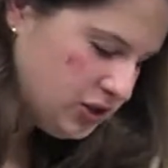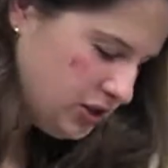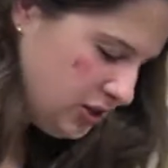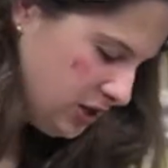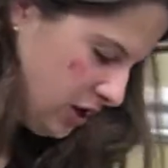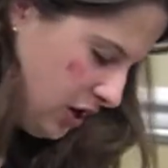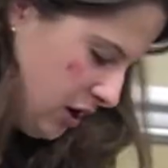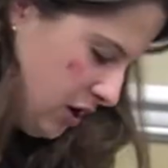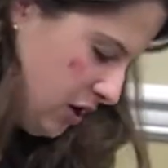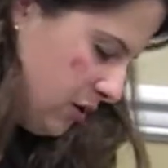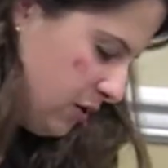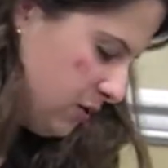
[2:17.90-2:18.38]

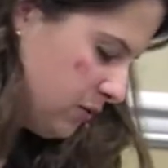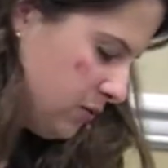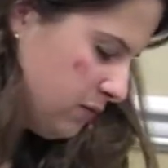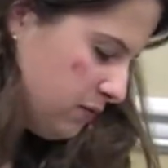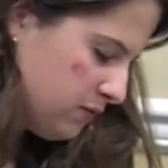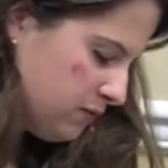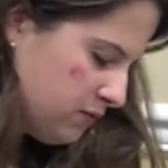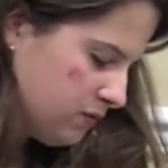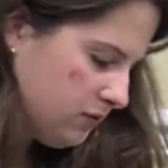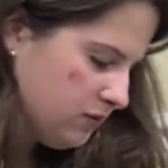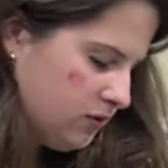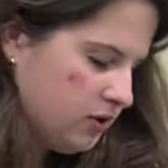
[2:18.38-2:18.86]
So,
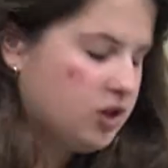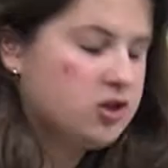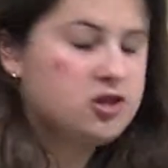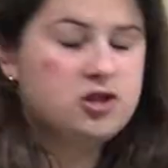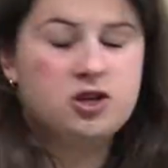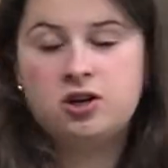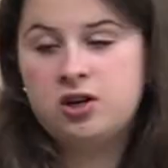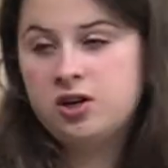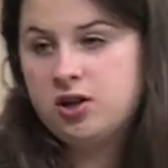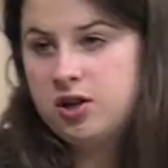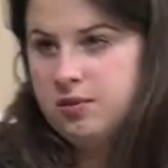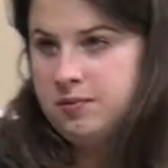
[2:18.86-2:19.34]
you know,
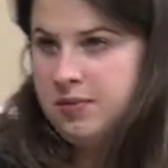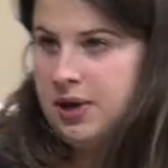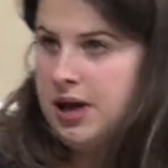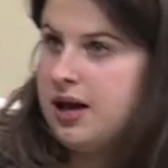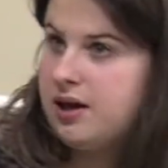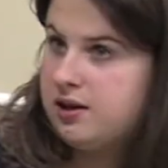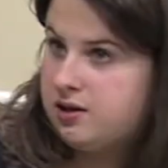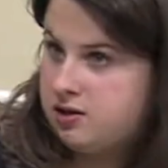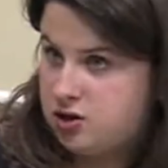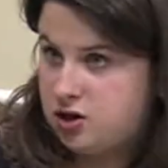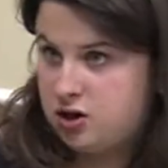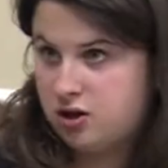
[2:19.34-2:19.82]
as a
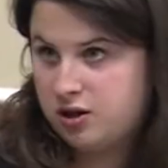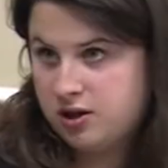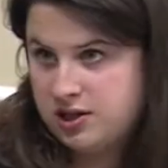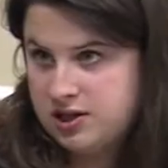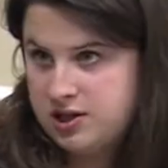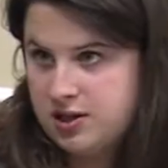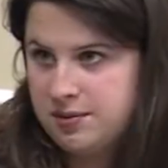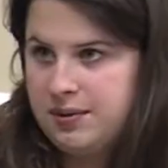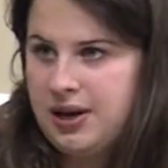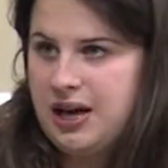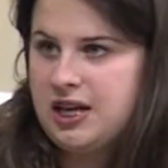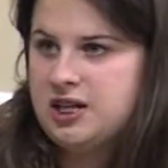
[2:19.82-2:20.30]

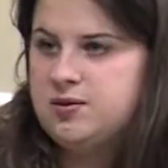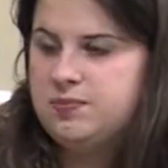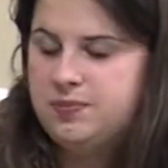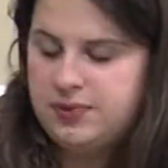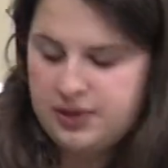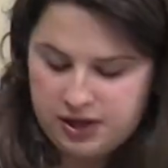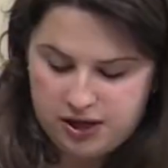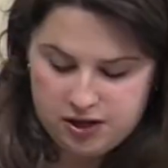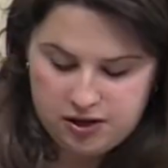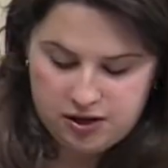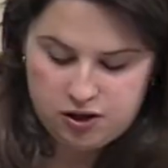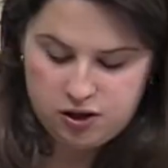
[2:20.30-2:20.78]
becoming a
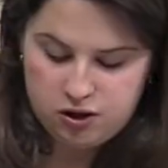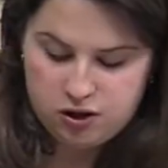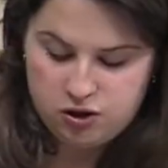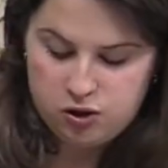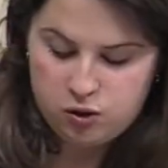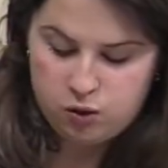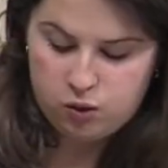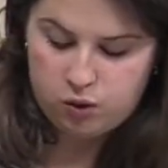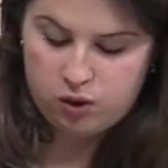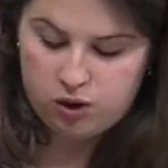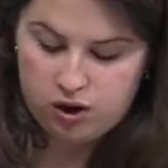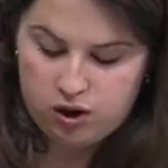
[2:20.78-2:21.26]
journalist,
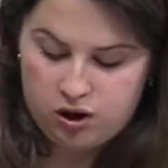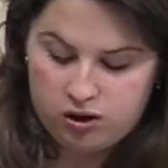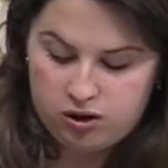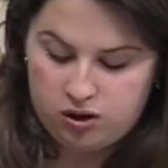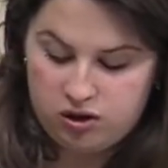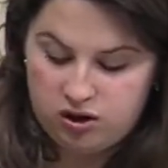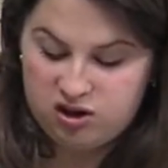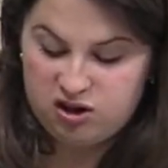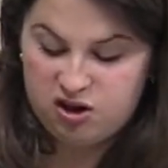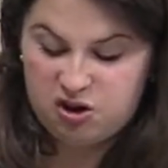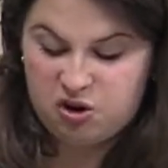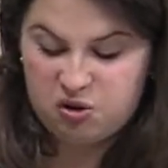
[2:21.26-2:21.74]
I always
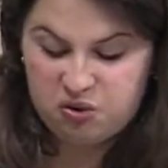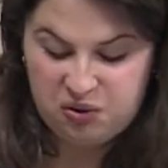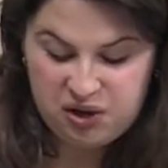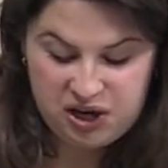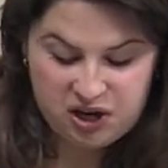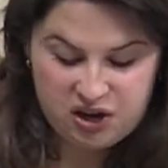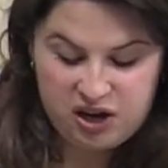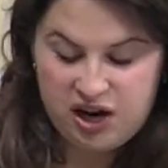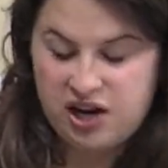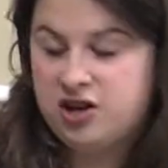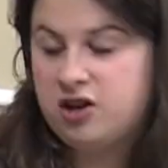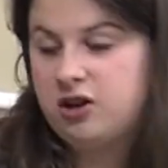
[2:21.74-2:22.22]
felt things
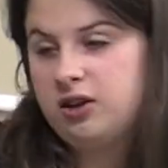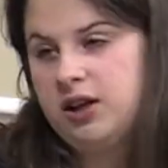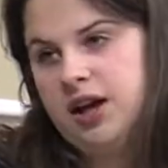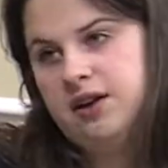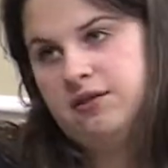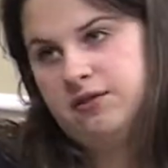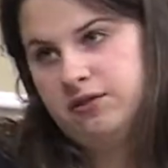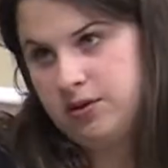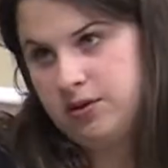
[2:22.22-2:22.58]
had to be